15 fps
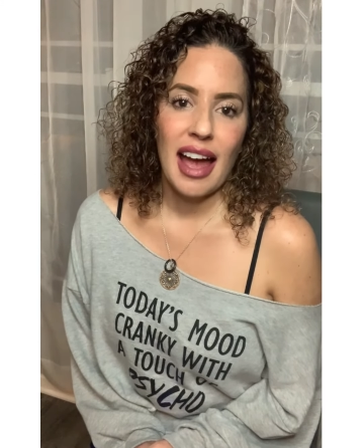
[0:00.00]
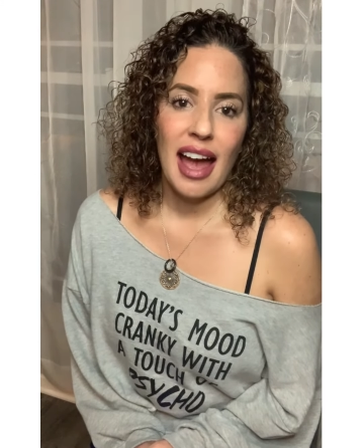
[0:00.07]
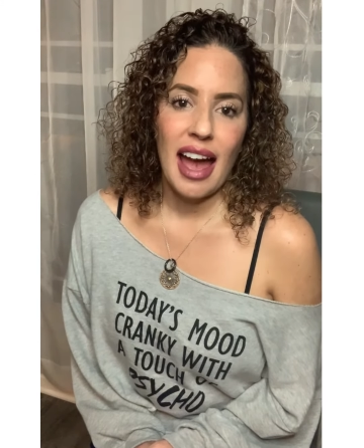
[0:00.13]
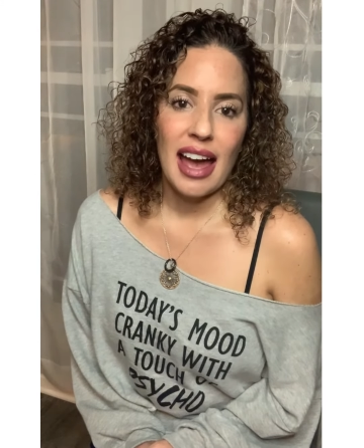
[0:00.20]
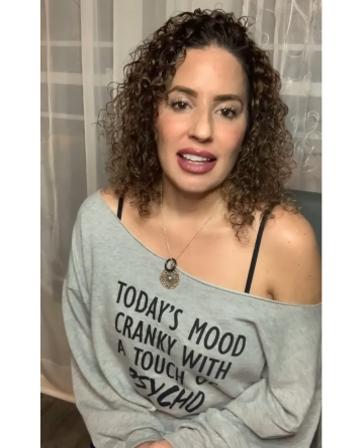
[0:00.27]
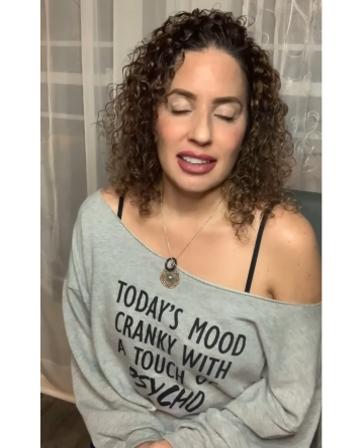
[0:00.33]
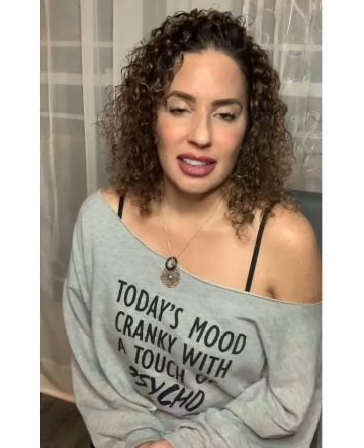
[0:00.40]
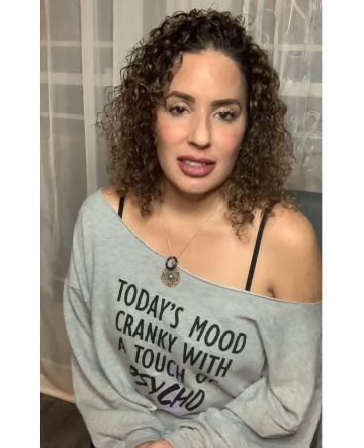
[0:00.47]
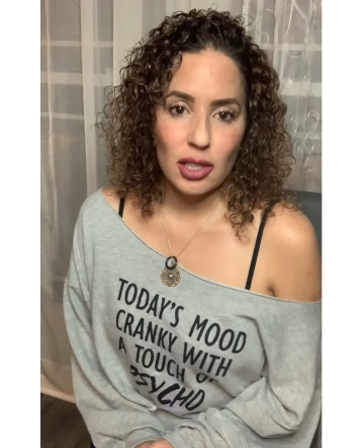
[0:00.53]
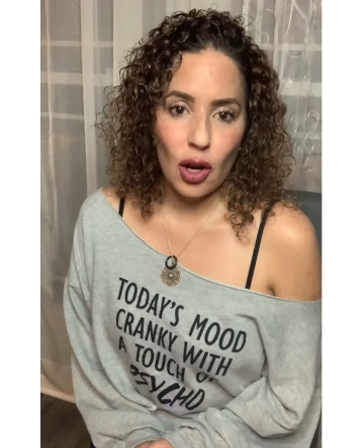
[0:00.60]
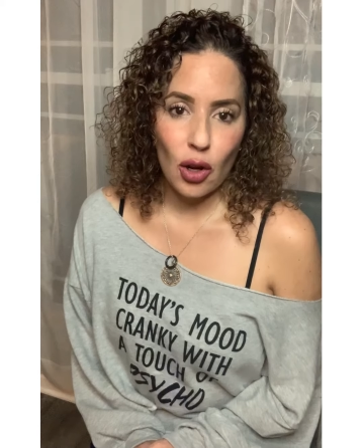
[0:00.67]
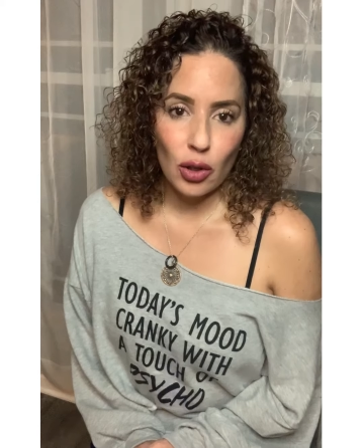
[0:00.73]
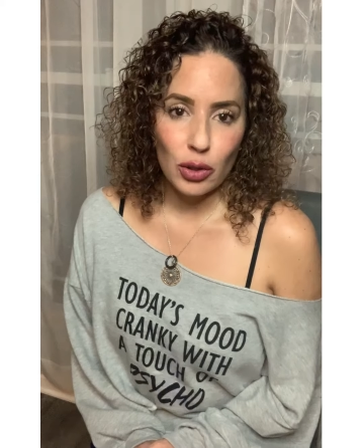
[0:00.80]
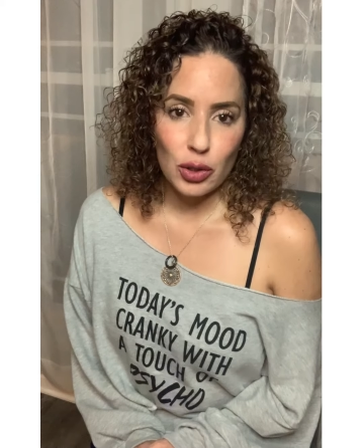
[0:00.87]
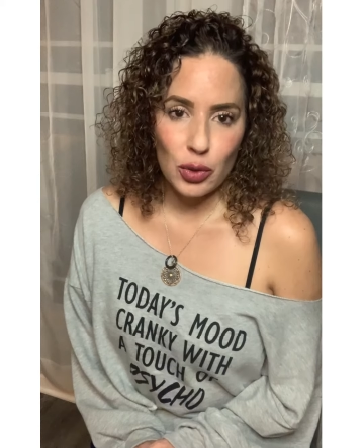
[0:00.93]
and let's
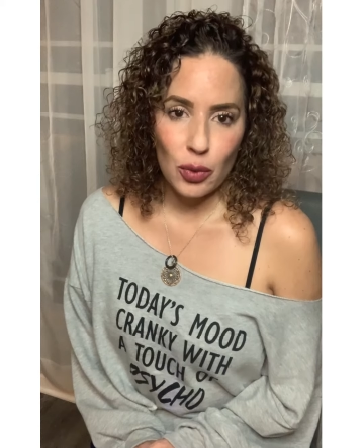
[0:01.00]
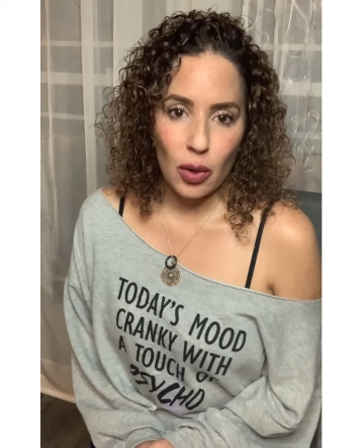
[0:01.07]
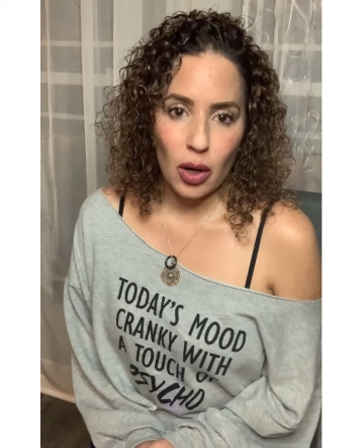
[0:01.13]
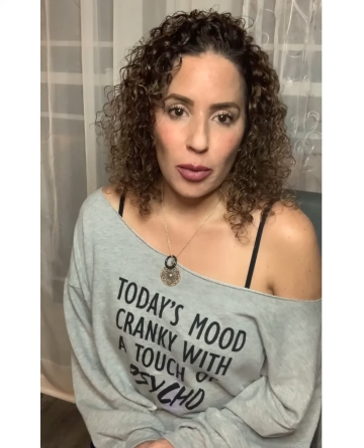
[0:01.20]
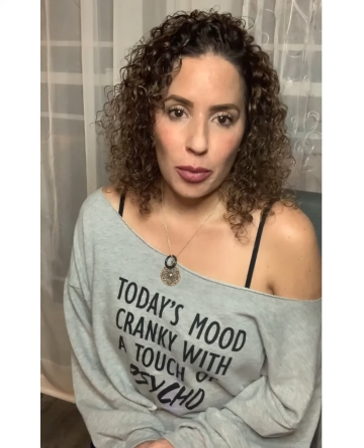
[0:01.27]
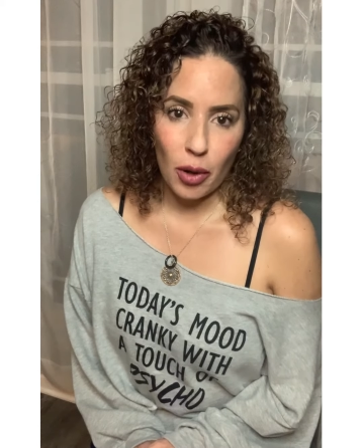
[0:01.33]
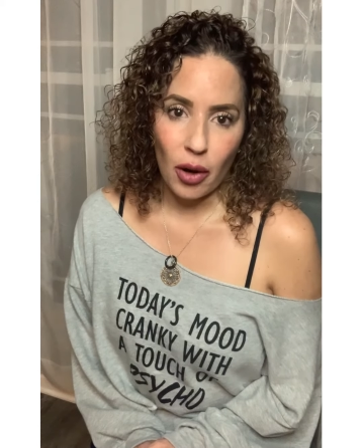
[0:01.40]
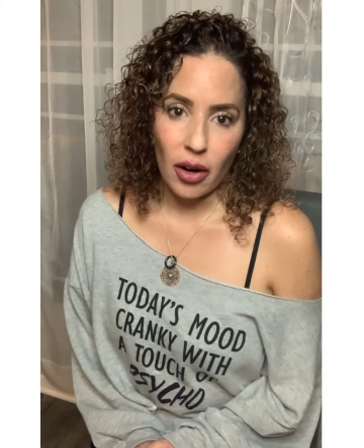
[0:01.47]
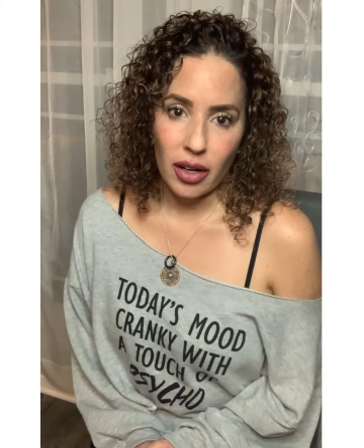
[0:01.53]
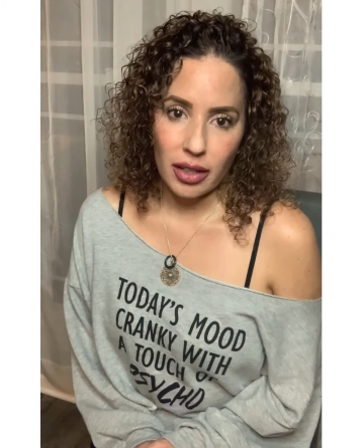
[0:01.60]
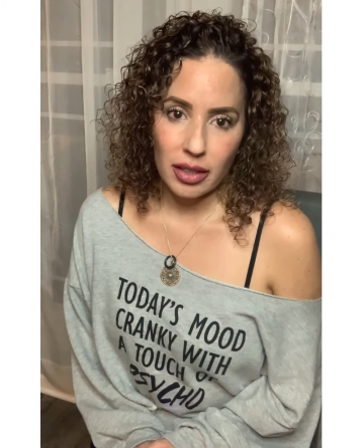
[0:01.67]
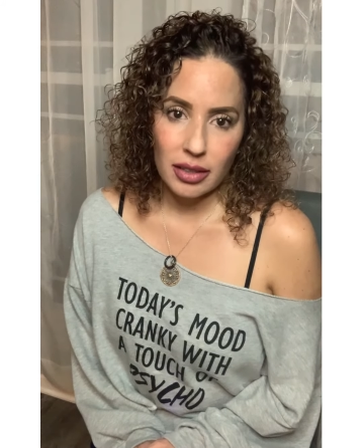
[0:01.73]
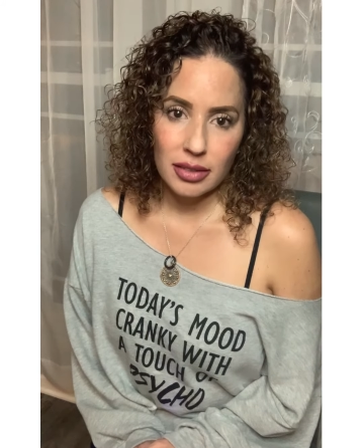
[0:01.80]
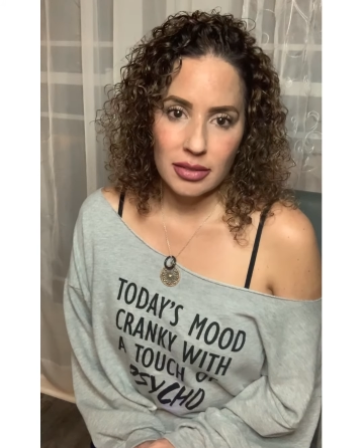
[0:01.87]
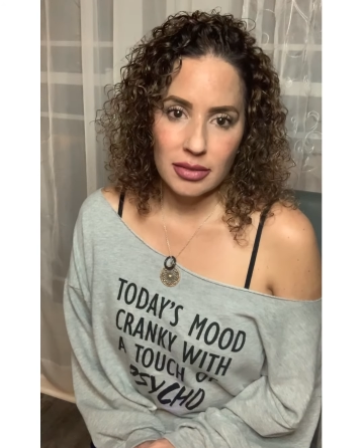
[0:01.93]
all do our part.
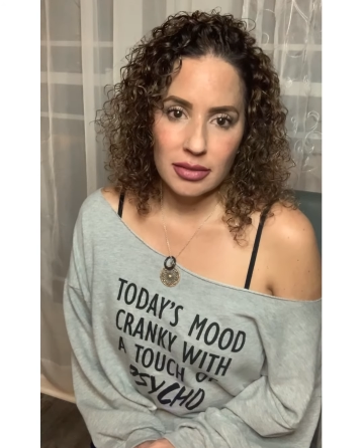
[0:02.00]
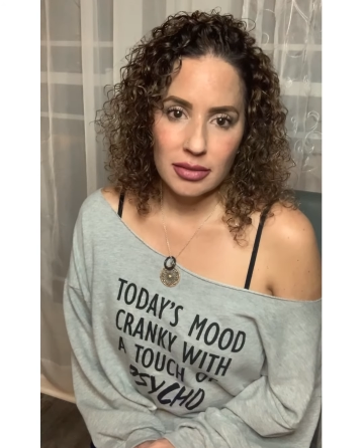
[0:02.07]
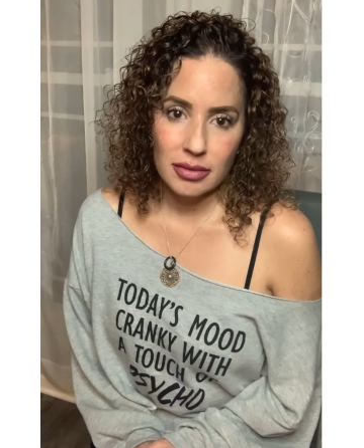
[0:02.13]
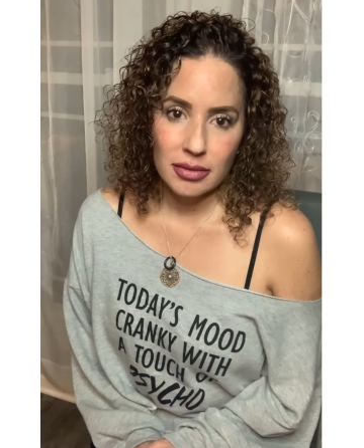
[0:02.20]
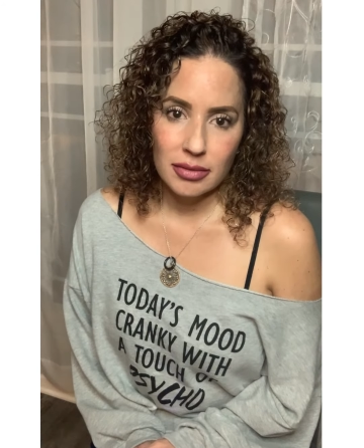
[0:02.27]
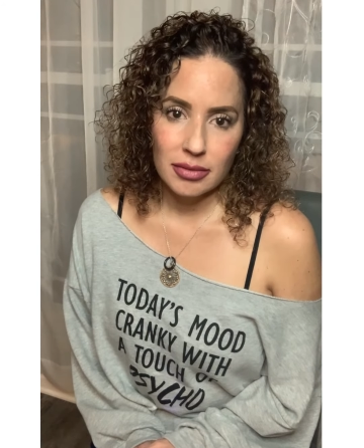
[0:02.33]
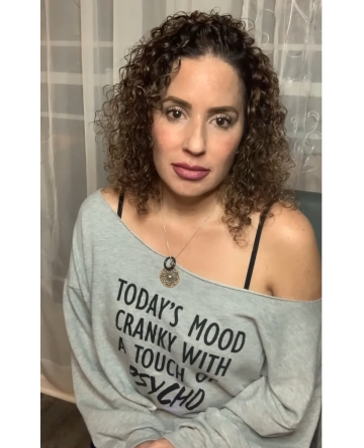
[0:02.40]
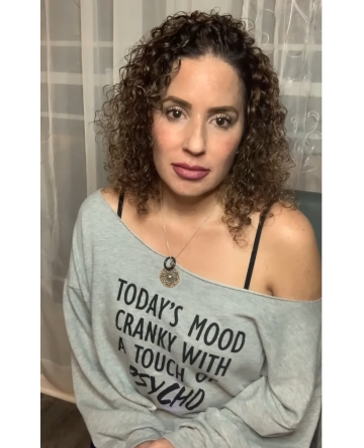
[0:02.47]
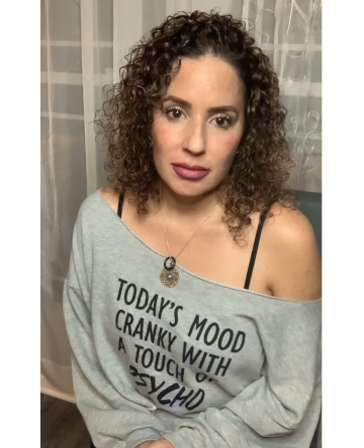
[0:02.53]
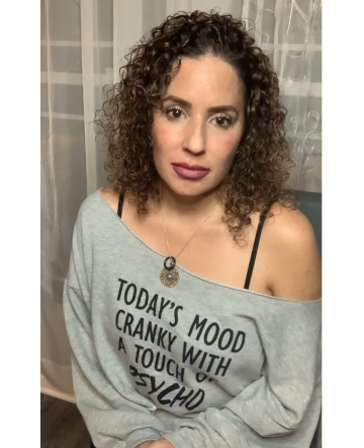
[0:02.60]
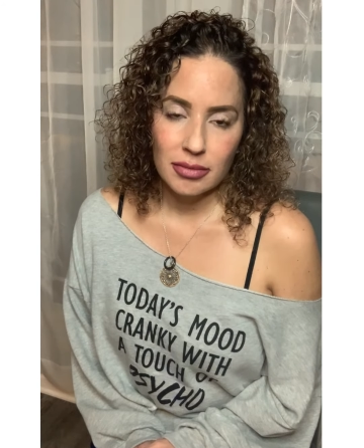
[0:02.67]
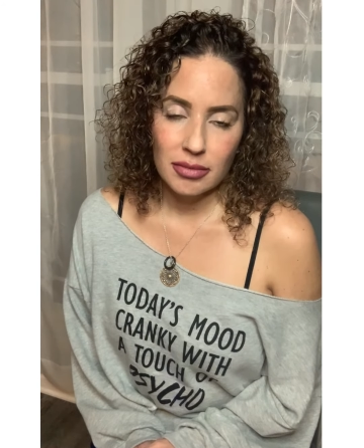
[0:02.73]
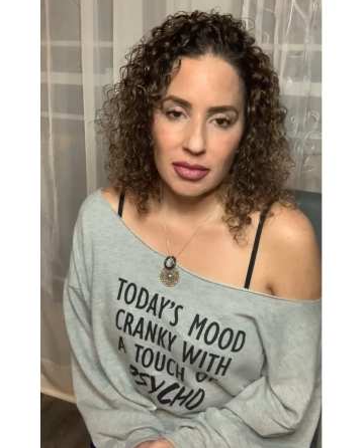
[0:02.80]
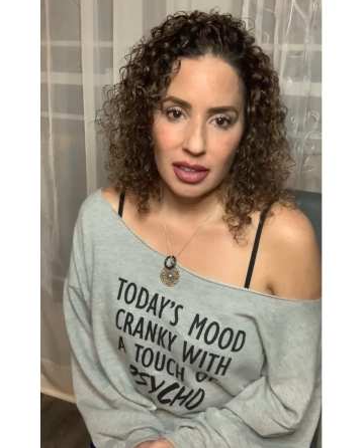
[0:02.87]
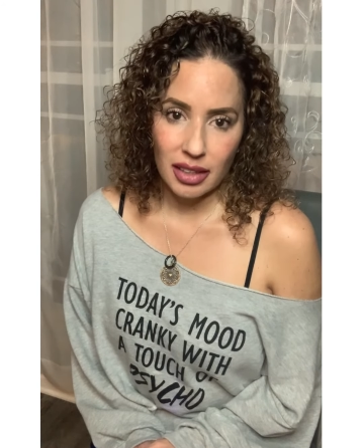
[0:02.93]

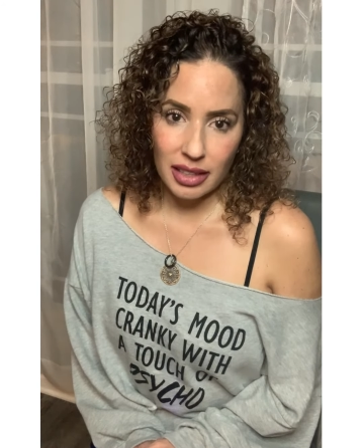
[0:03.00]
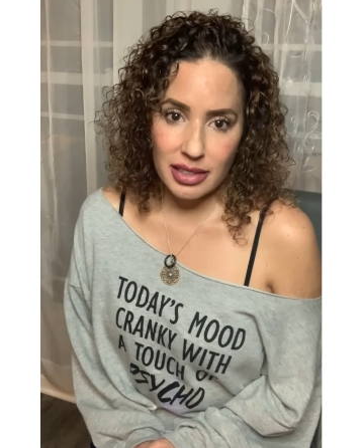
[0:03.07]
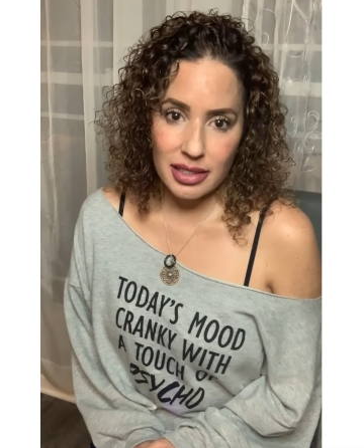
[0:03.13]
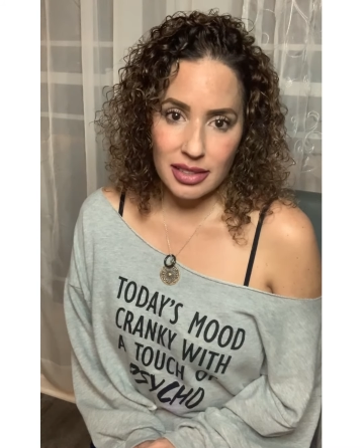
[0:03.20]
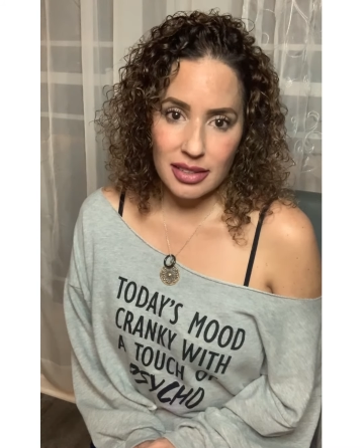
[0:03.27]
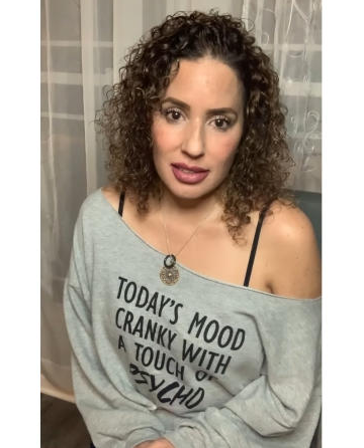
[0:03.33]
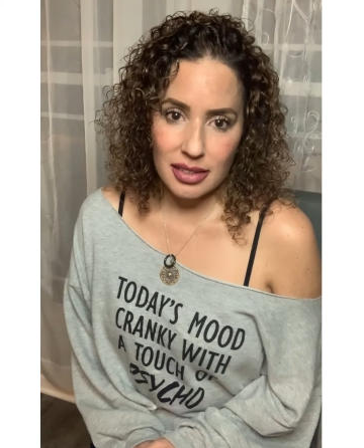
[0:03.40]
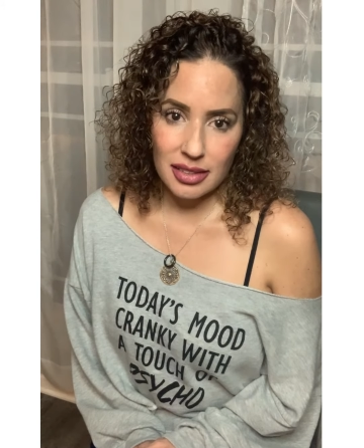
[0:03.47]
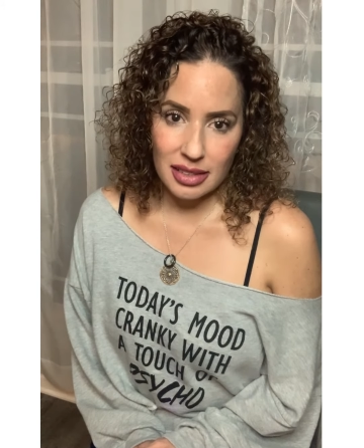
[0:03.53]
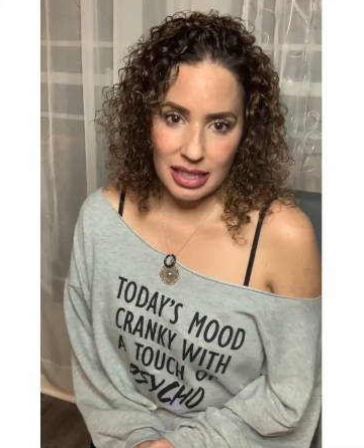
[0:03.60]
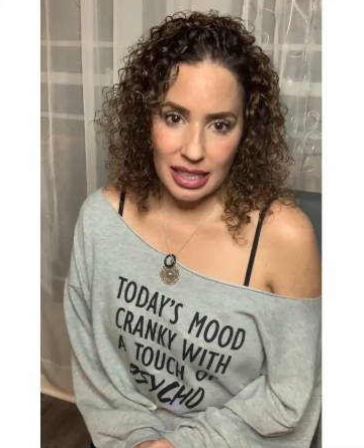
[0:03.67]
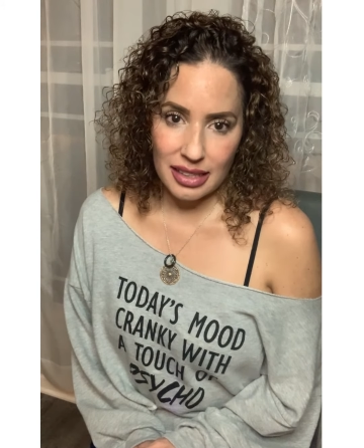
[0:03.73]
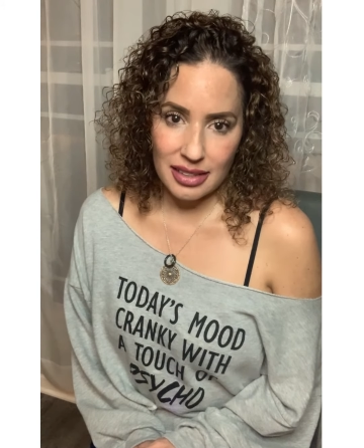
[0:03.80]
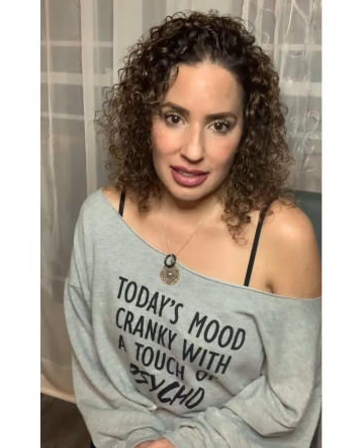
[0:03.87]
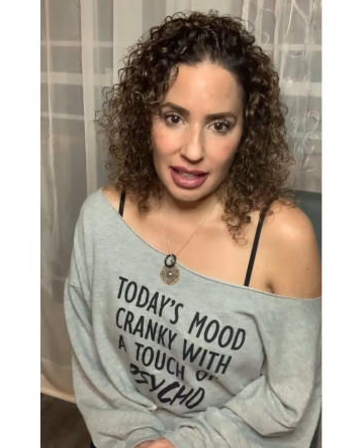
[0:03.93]
Let's stay
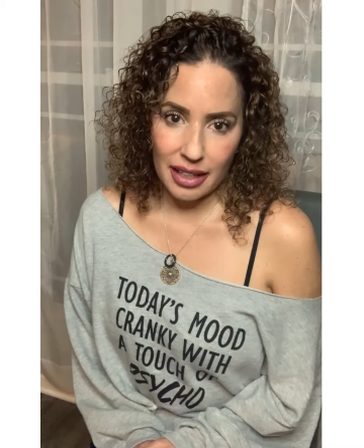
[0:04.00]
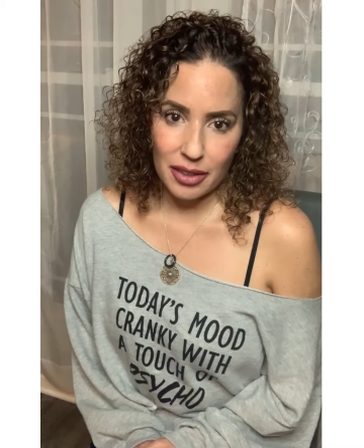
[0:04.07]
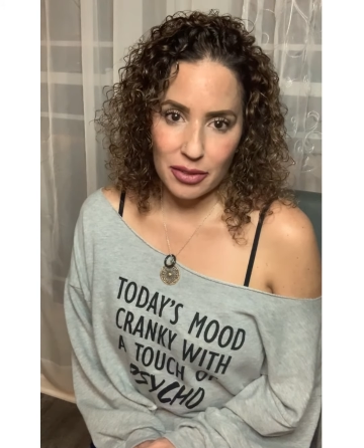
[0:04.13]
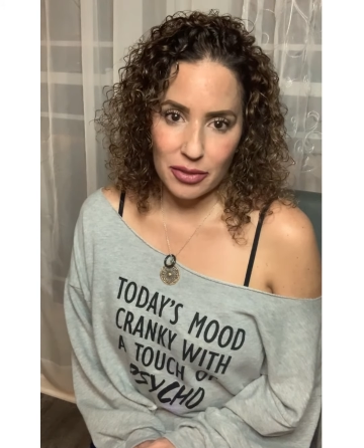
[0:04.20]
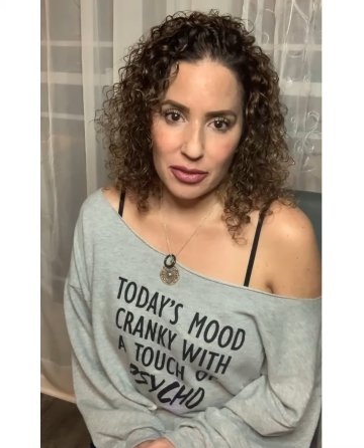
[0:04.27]
safe